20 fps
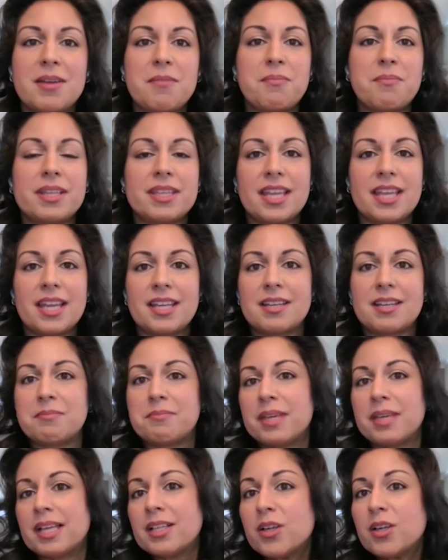but then a
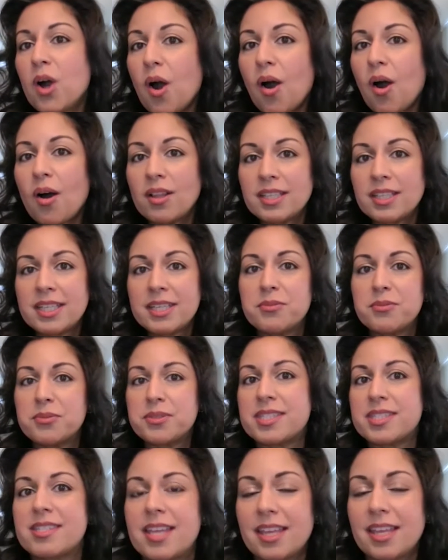male colleague would
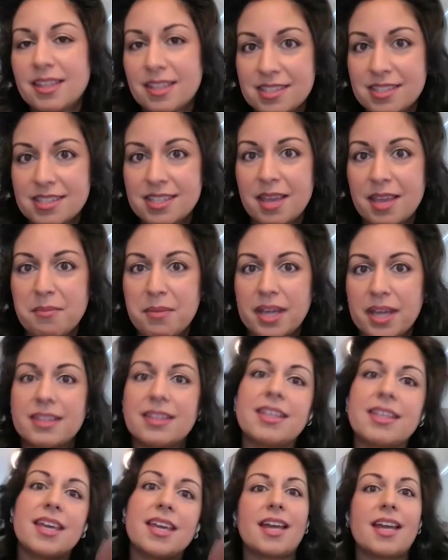say the same
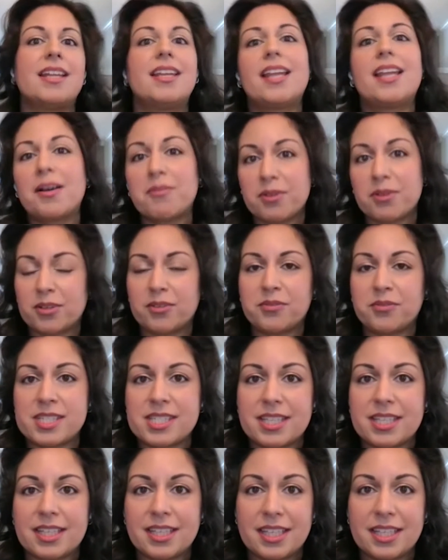idea, and now all of a
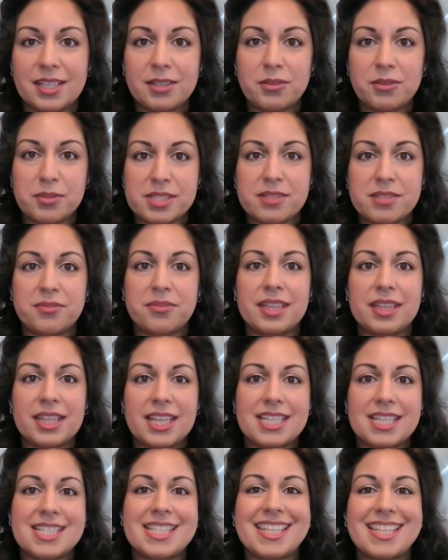sudden it was a
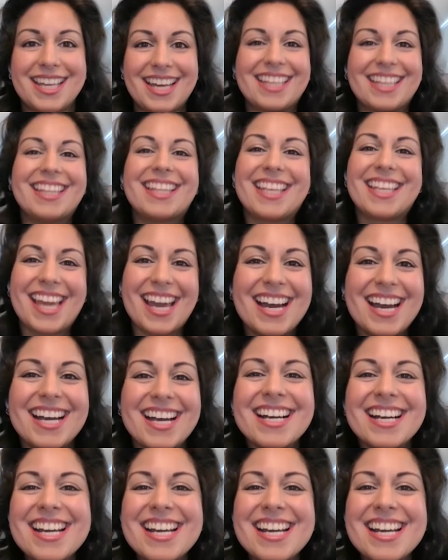fantastic idea.